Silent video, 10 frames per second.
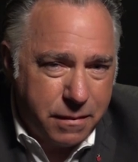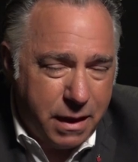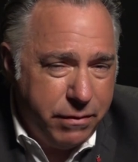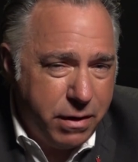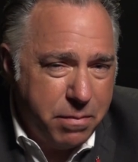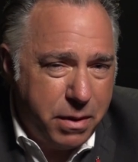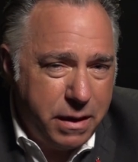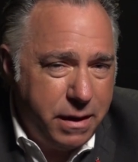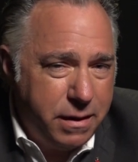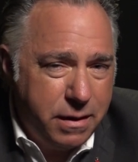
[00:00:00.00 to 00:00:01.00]
Even our
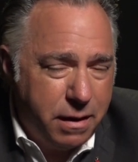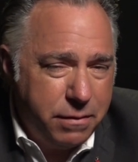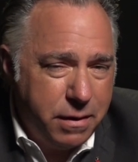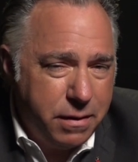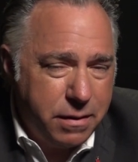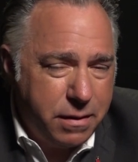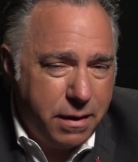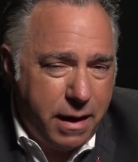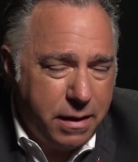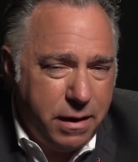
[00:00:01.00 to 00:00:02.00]
buddy Governor
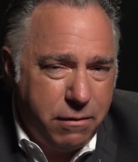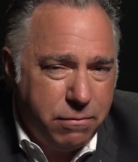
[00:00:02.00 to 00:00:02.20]
Andy